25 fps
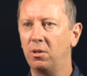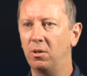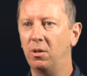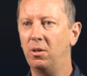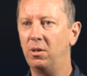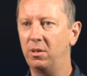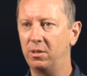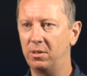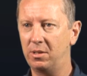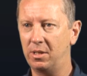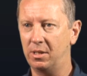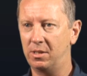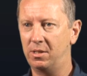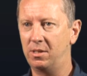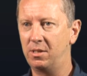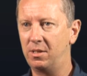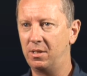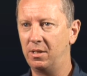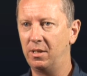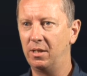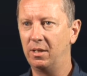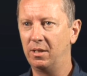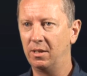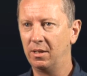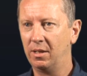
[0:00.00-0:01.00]
a lot just
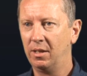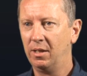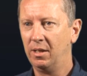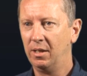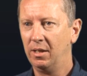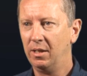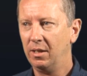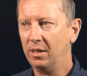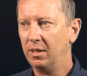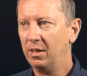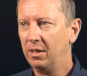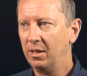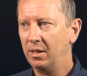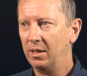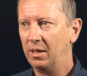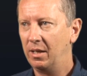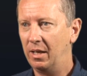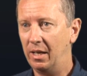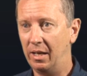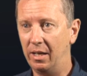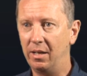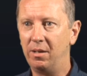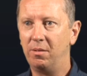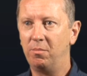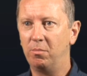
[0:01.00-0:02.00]

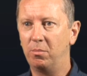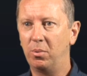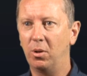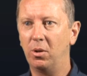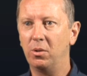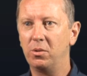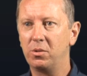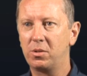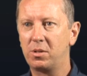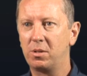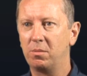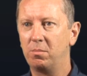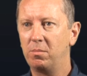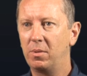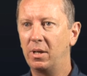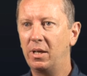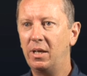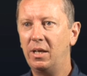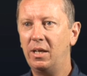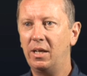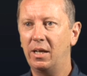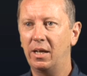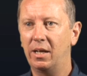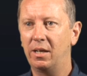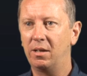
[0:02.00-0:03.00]
in
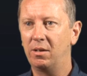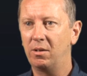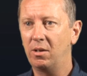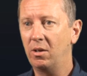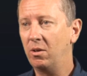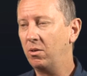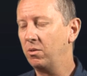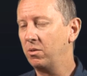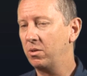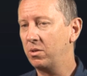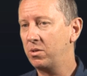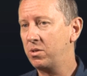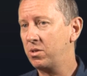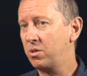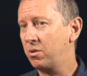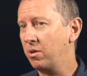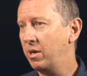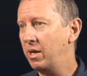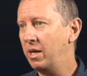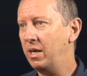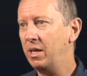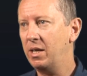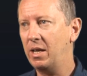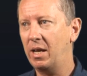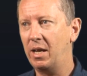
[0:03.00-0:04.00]
Ponsonby and on the
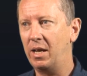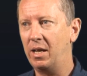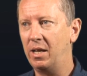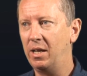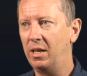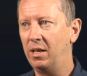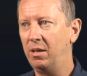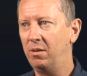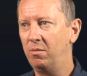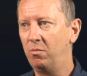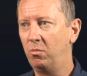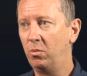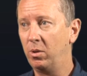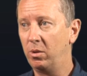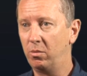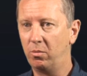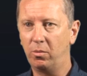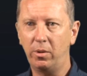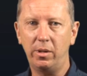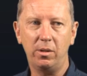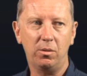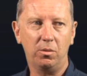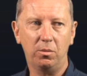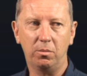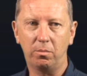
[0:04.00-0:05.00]
street and with
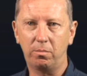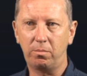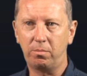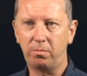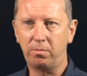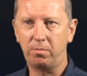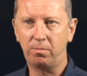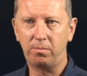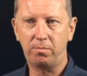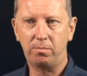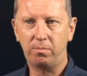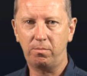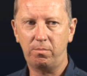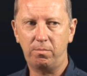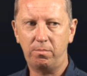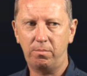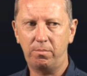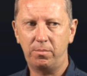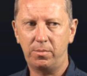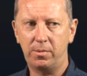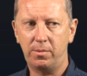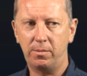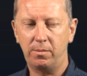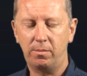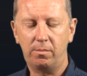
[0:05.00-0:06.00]
real,
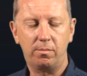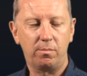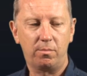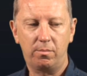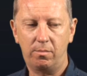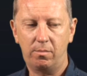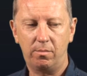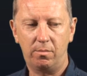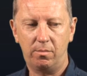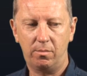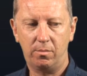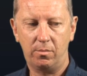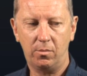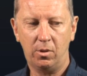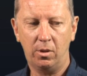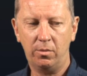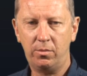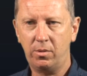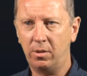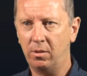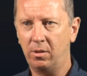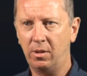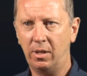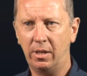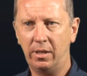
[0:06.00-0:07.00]

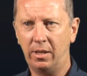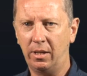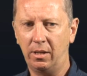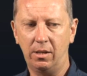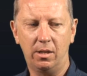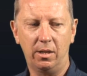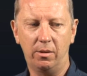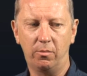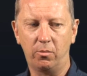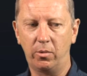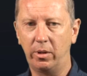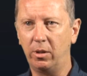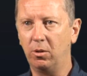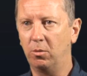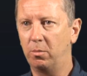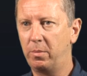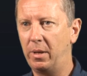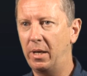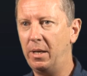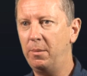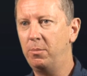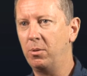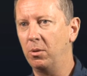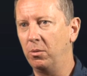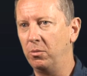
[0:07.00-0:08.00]
often I think like real
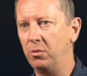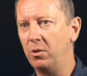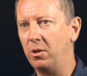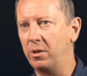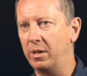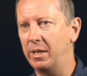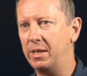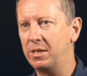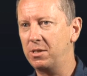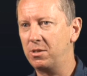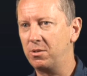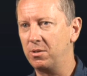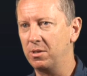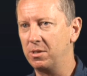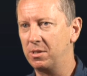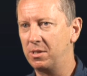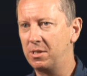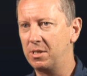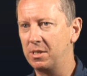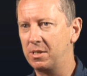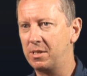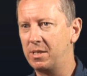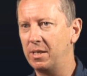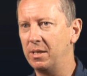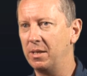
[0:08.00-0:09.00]
people, not extras,
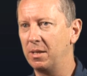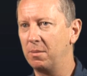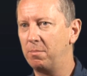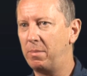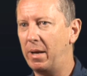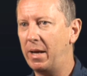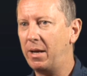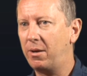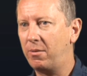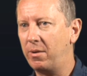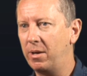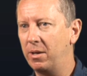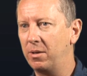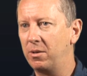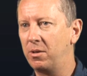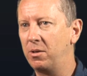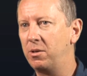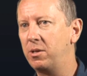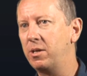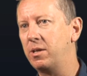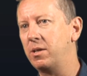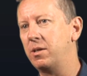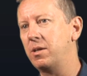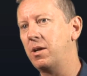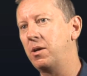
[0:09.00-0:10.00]
just in the background who
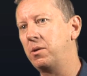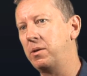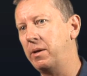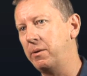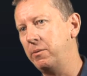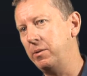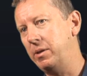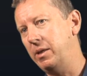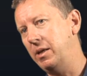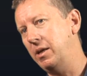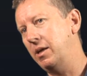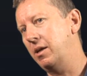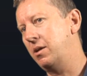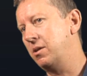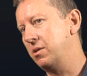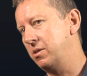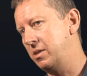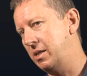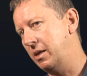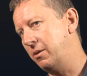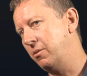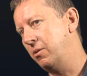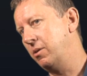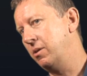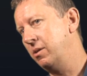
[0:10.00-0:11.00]
didn't know they were there because
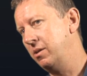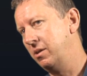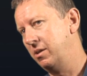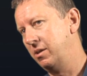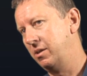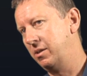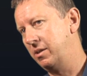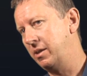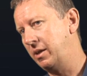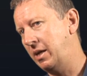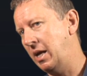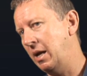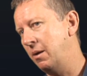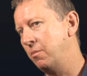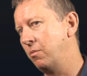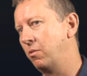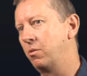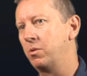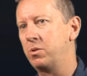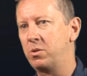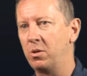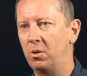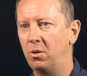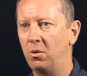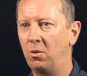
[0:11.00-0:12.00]
the camera
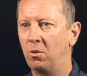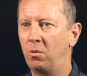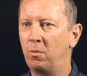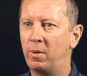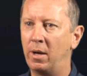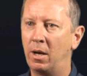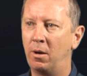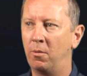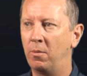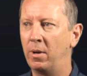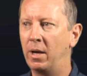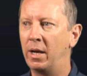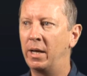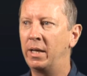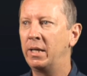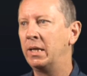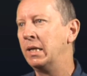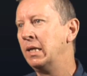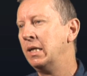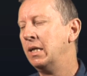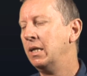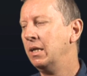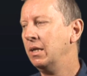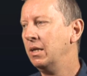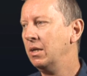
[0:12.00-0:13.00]
was a long way away,
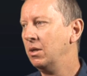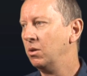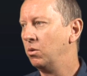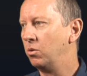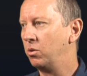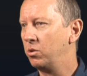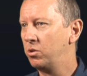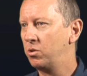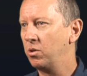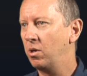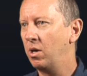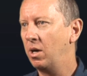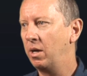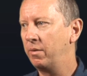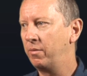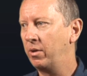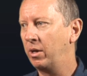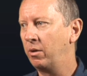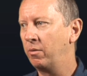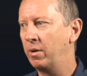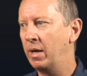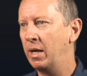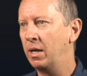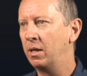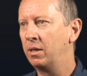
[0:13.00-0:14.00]
or
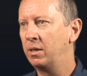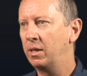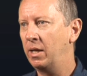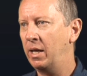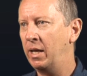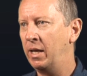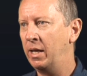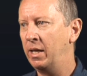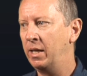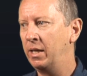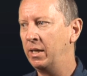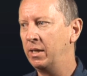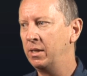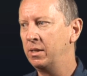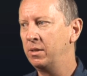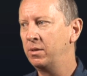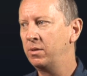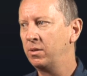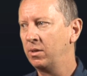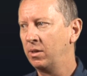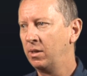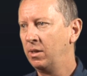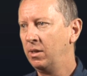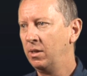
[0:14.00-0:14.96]
driving around, and